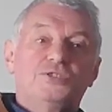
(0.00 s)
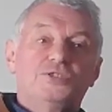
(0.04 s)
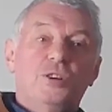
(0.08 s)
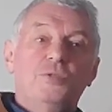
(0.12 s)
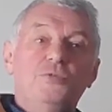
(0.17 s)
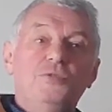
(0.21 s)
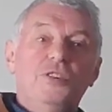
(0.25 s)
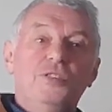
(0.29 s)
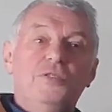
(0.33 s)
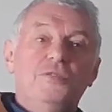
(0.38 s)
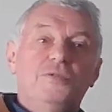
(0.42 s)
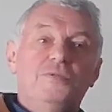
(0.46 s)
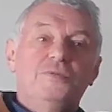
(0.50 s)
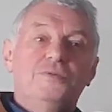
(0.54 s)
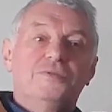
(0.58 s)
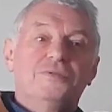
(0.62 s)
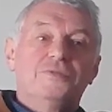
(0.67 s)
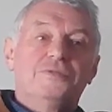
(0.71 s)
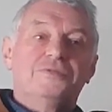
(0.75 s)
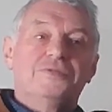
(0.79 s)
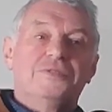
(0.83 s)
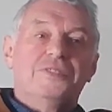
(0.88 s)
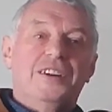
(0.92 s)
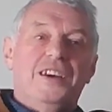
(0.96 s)
Shona
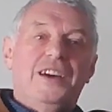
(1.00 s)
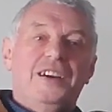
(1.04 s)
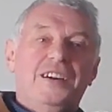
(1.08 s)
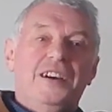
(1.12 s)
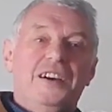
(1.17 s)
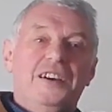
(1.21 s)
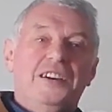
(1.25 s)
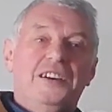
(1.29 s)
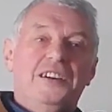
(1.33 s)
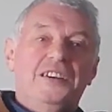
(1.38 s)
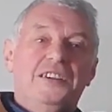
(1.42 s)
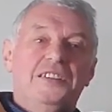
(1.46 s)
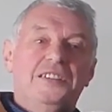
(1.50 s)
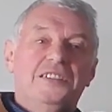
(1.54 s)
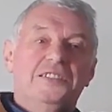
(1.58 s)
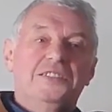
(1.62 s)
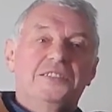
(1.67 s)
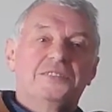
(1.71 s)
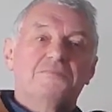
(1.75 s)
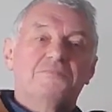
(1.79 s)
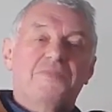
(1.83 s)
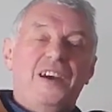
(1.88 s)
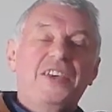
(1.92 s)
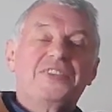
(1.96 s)

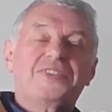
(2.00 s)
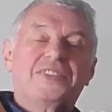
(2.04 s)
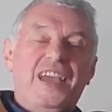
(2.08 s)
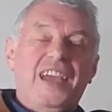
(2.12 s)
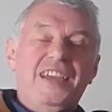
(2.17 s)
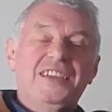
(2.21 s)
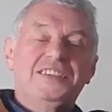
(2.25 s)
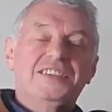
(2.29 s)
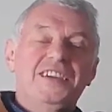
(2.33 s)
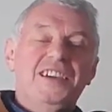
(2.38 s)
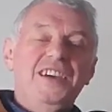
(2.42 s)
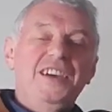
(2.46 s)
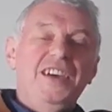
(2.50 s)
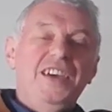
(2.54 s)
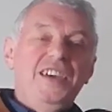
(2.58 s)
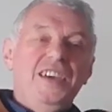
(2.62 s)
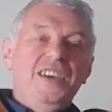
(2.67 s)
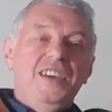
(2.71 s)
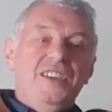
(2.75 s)
Bathgate